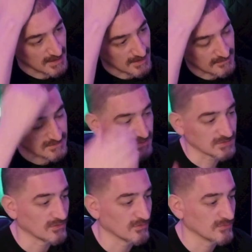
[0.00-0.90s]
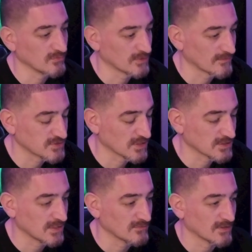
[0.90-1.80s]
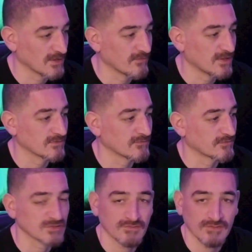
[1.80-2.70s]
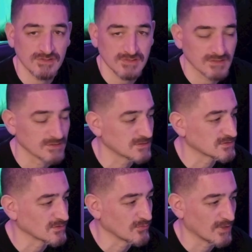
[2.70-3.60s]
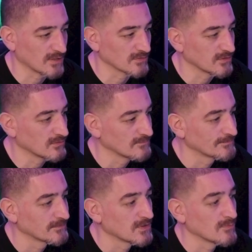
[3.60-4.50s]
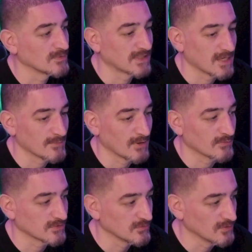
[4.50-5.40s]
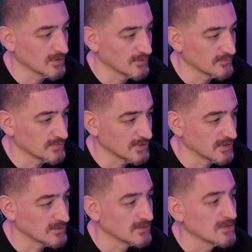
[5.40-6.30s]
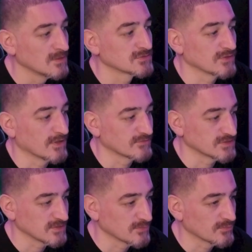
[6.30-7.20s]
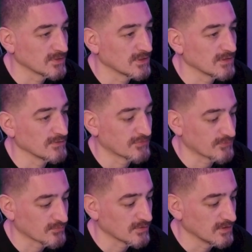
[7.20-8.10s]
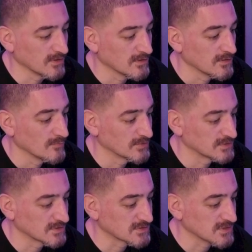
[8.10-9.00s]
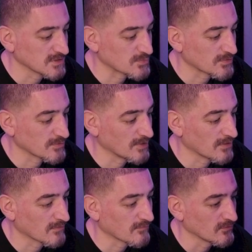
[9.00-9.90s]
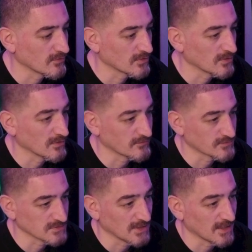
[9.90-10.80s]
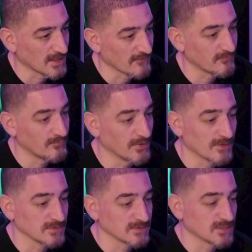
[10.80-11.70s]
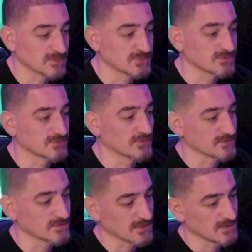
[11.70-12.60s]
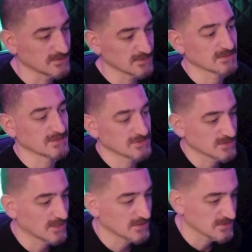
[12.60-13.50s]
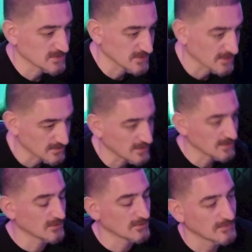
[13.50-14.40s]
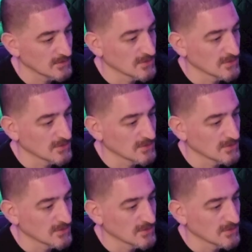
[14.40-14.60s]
And this is the only one I've checked out. Now, I've had the first version of this a while ago, but they came out with a new update. So they have a Zebralette3, but this thing is pretty powerful. It offers a lot. I've barely touched the surface on this because I just got this like a day ago.